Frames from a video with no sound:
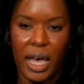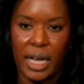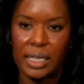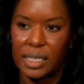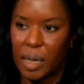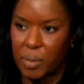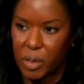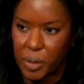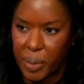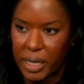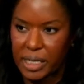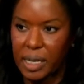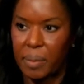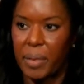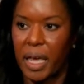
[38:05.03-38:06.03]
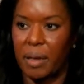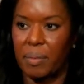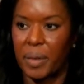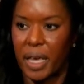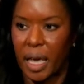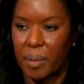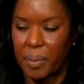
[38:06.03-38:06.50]
in some respects some
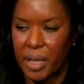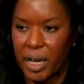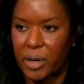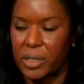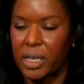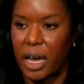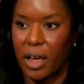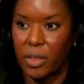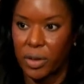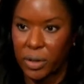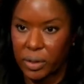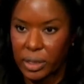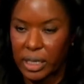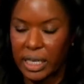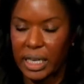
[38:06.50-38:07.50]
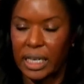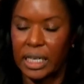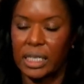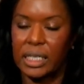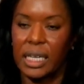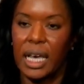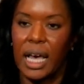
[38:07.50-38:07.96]
NBA players and other
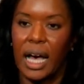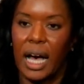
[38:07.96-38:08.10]
leagues